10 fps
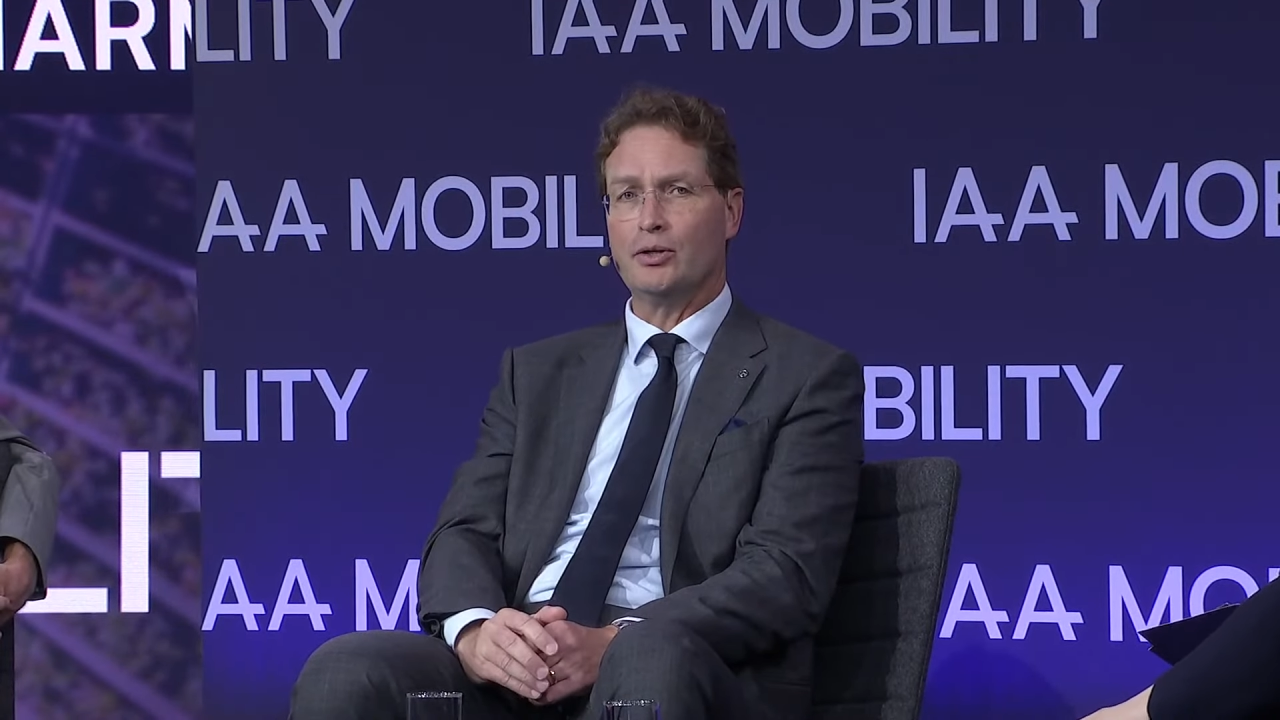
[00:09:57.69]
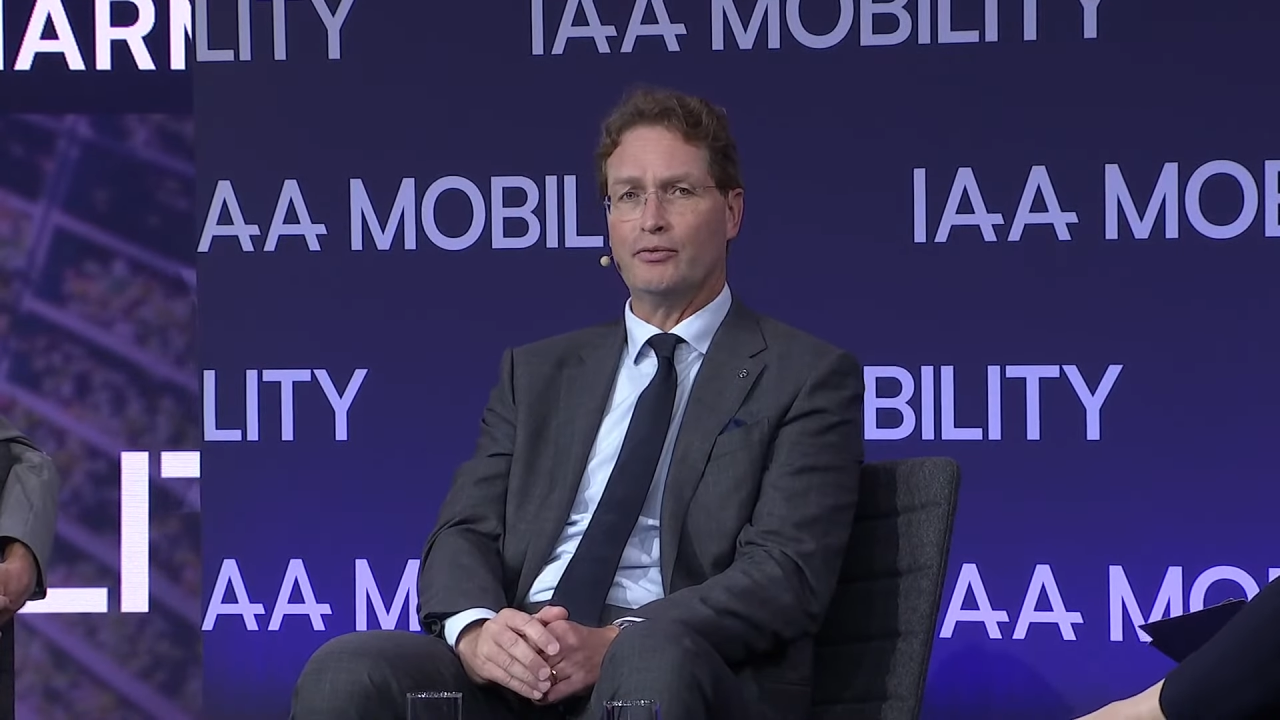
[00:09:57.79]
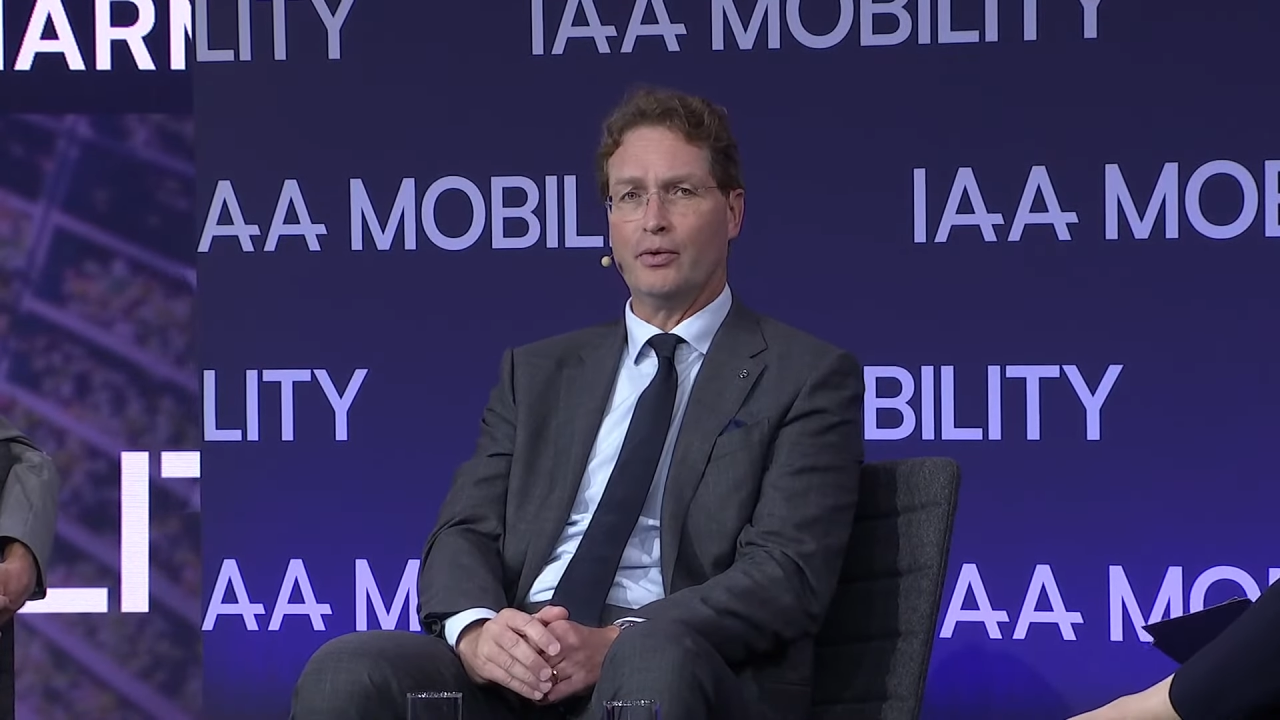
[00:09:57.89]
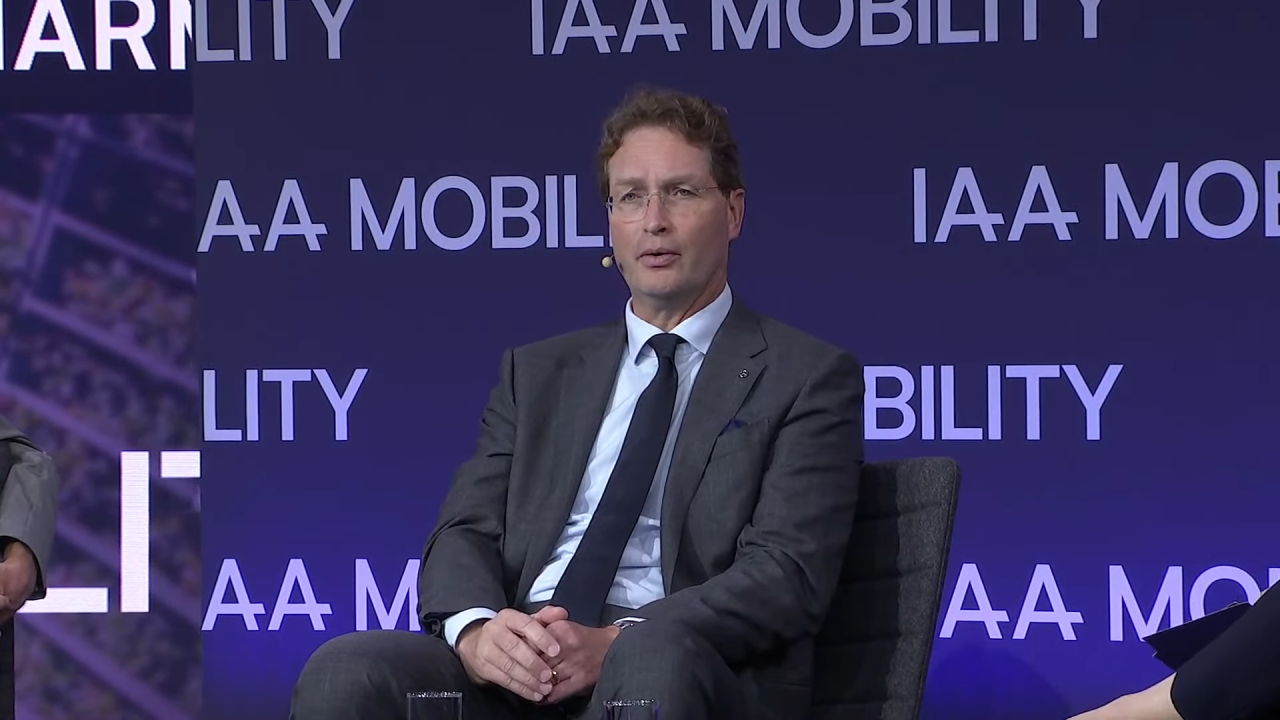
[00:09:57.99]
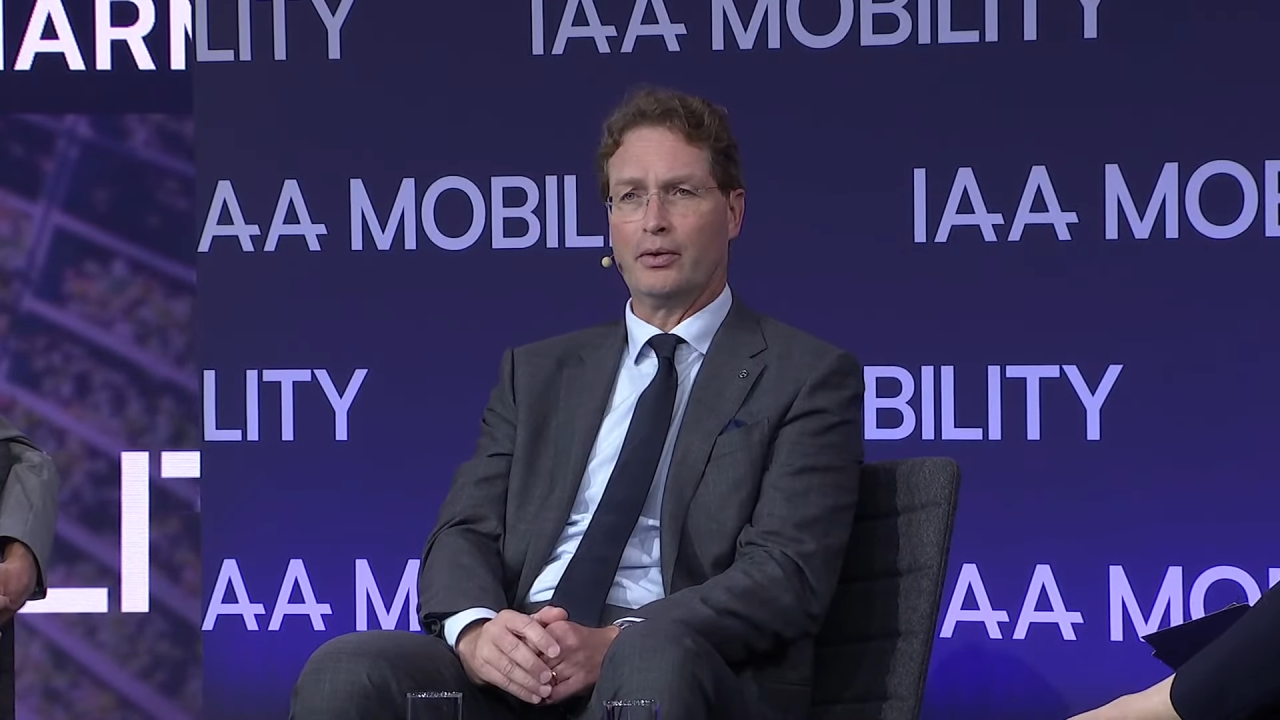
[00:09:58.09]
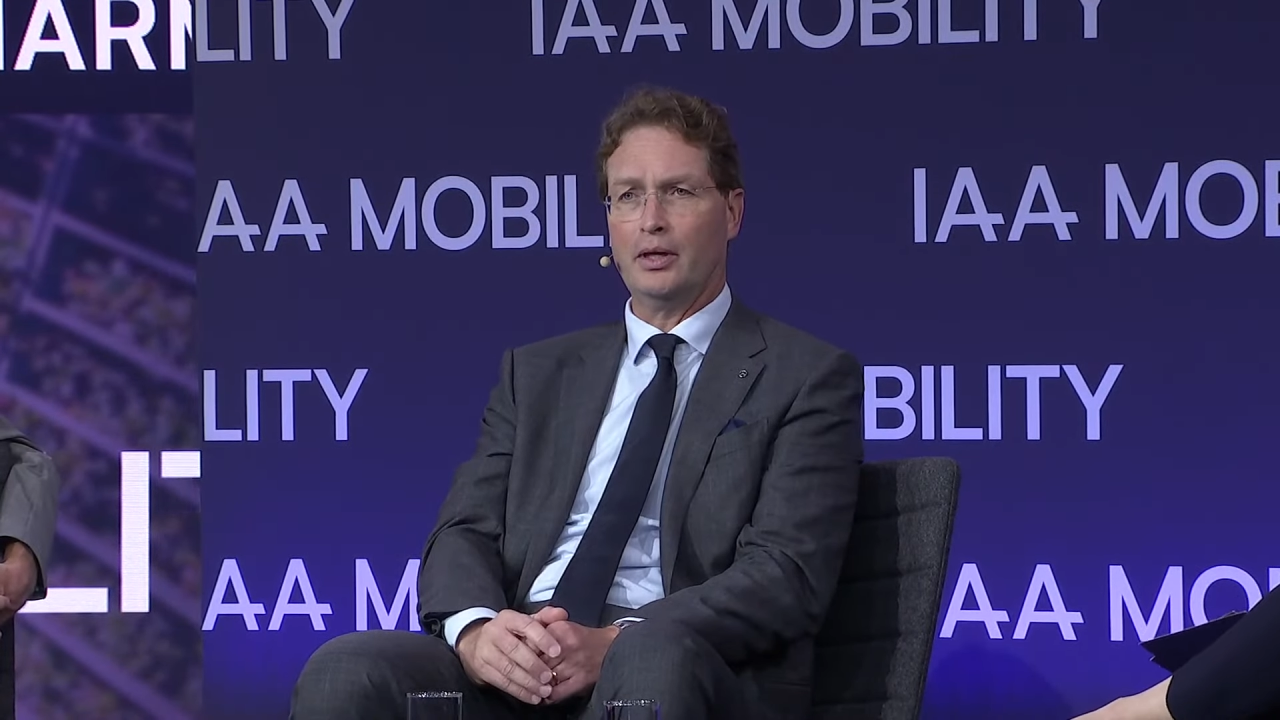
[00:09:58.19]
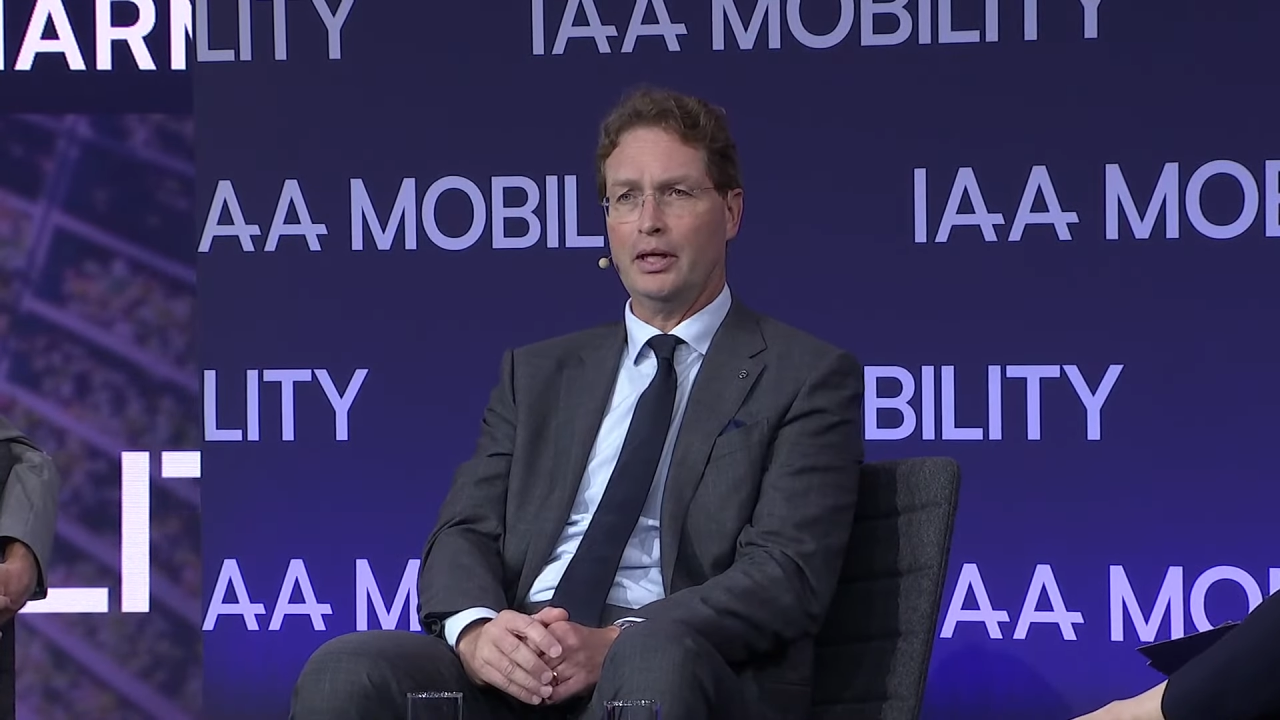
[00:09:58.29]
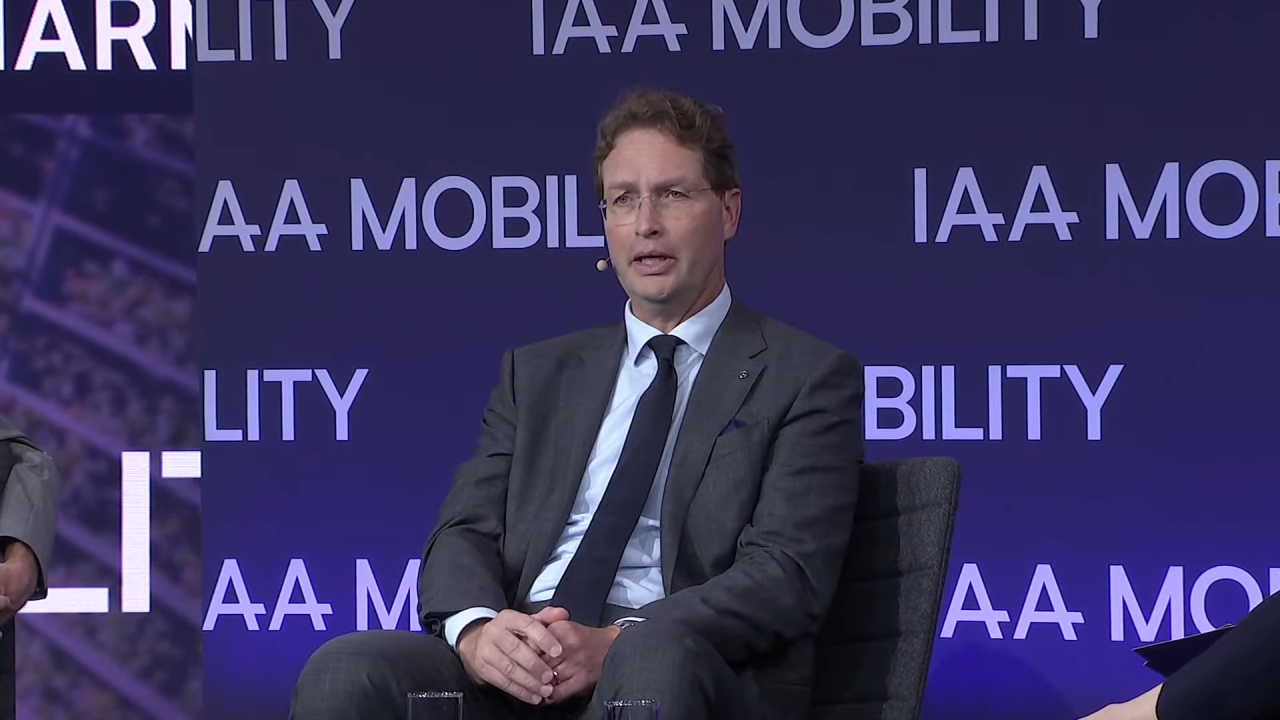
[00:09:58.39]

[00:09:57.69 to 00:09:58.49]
so forth.